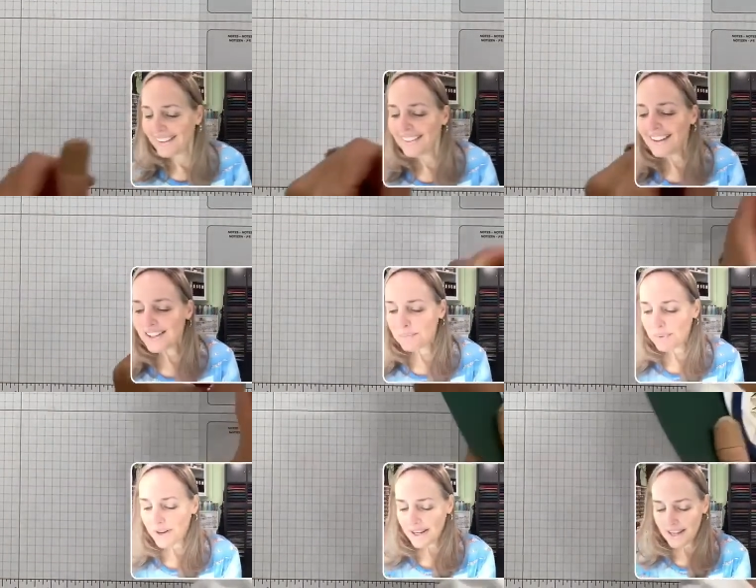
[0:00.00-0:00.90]
Let's
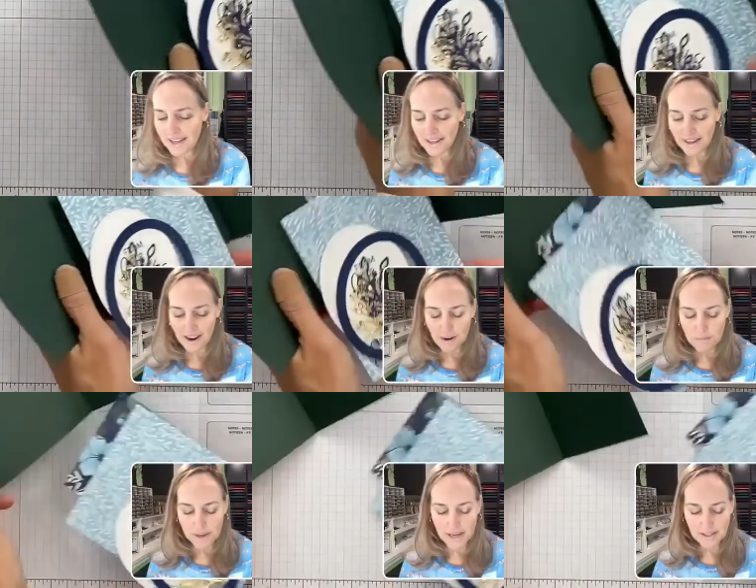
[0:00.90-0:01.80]
bring in our
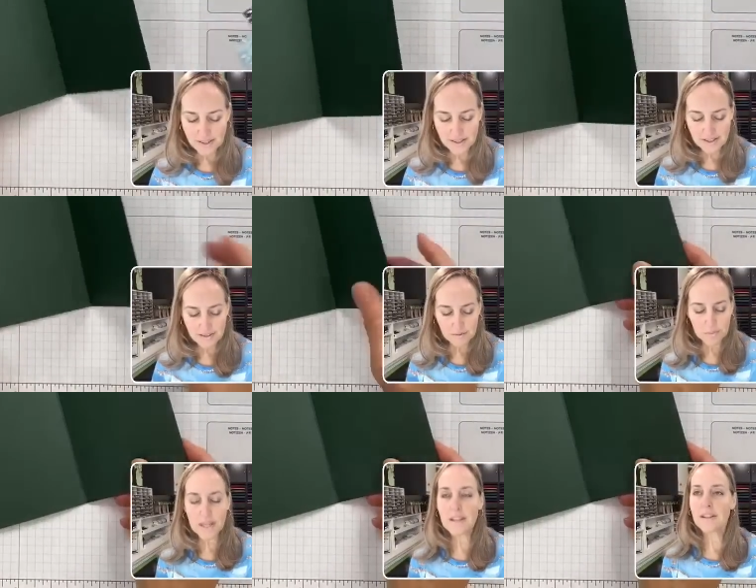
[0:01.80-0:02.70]
base
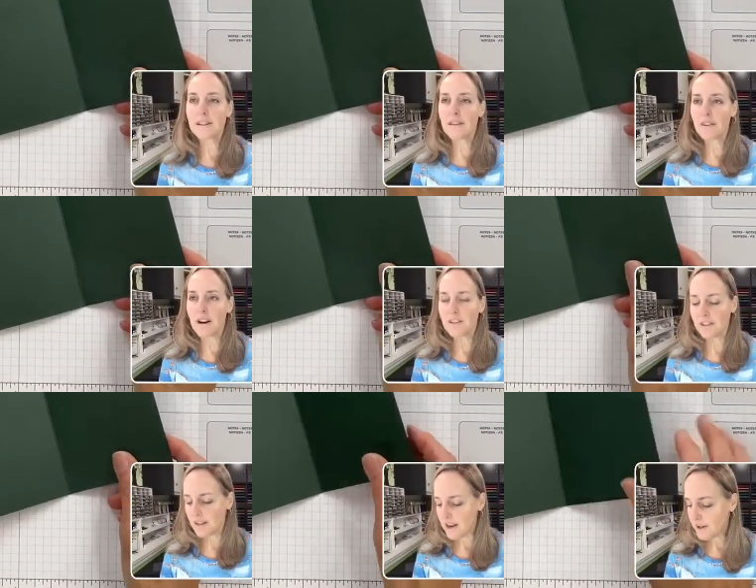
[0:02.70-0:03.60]
piece of
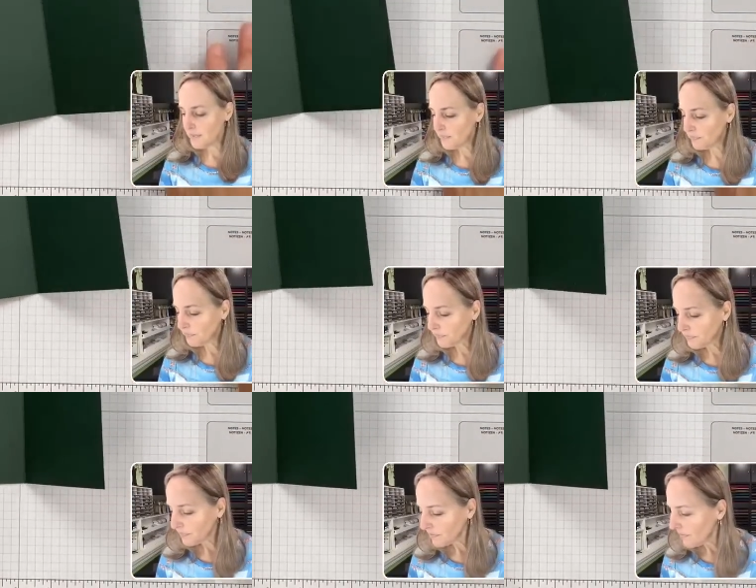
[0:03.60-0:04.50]
cardstock.
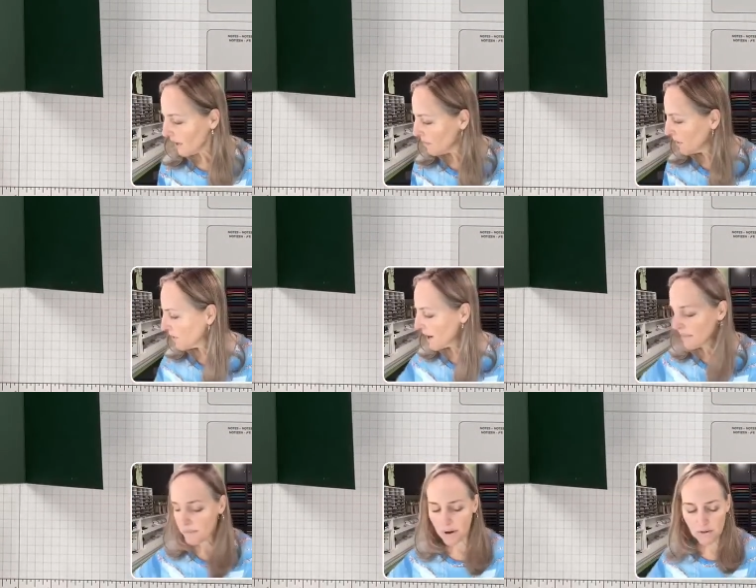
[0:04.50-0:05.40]
I'm going to grab
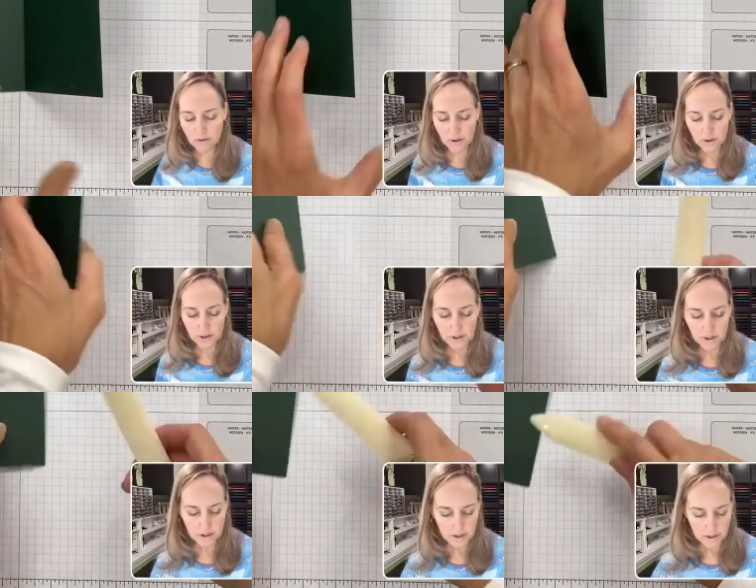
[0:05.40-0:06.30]
my bone folder
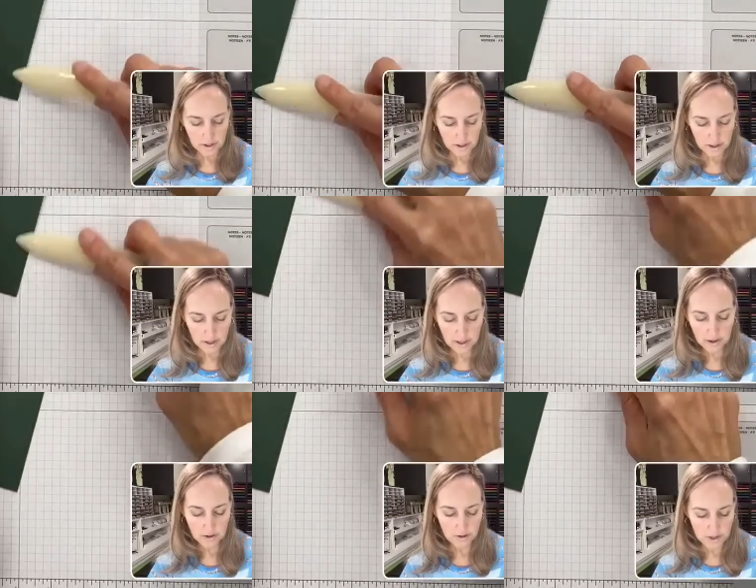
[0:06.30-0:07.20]

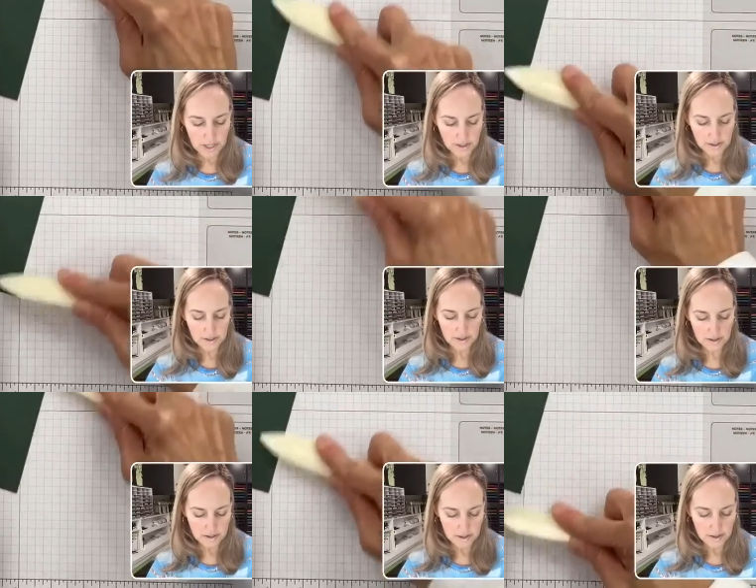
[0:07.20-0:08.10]
and crease
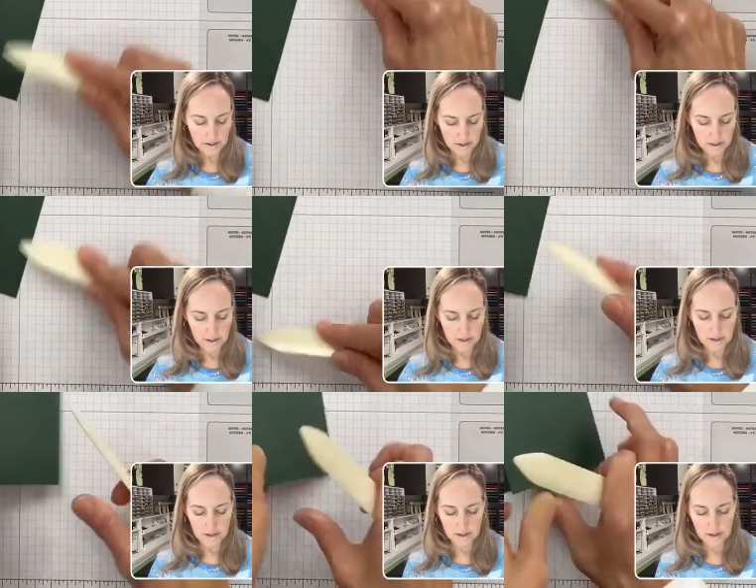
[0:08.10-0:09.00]

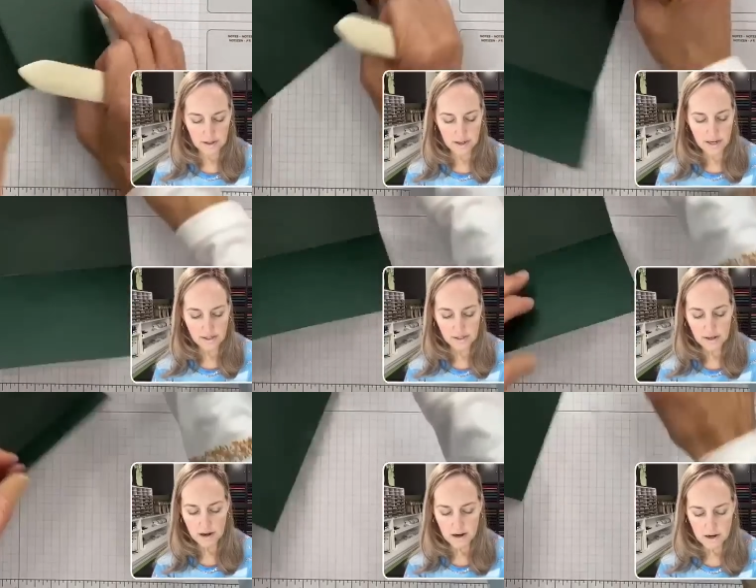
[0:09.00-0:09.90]
nice and
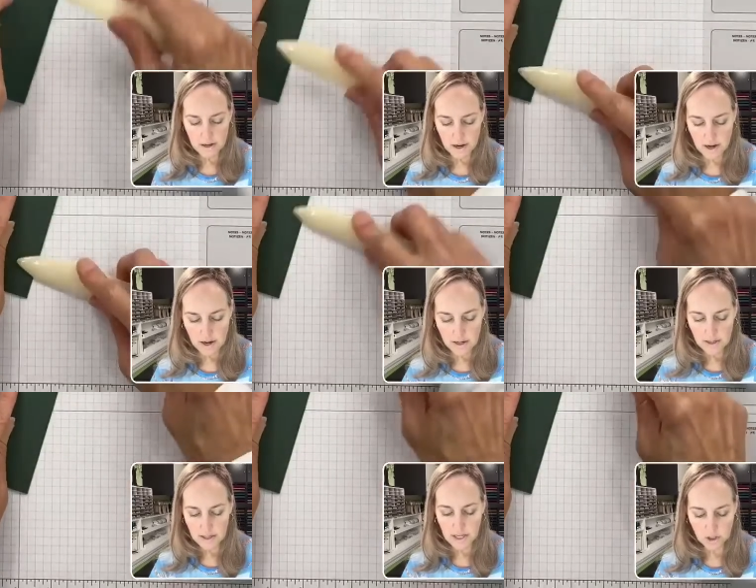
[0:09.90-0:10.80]
hard
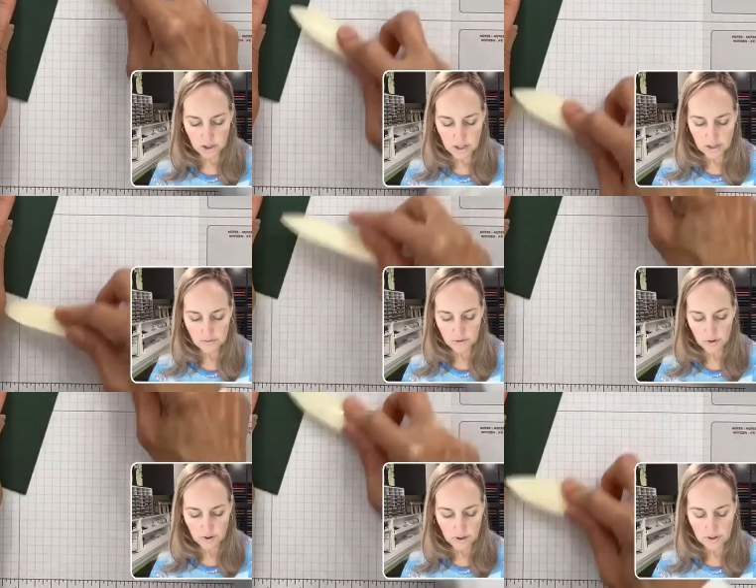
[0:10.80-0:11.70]
on each of these
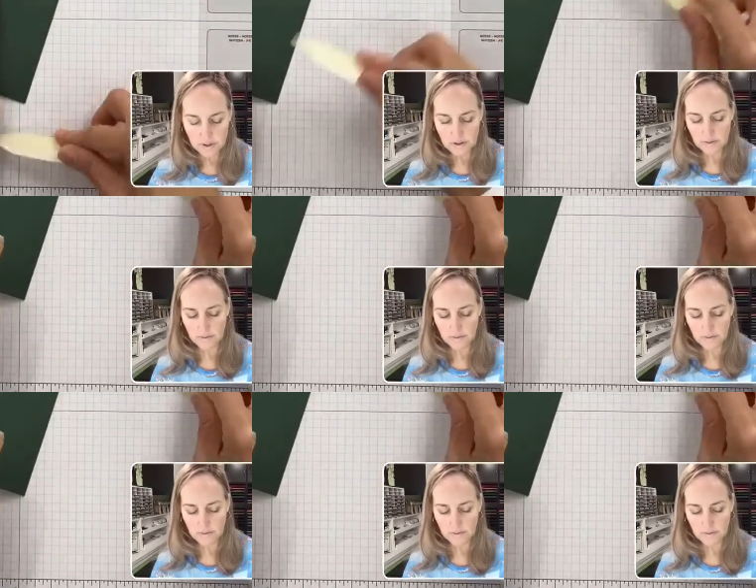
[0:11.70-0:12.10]
folds.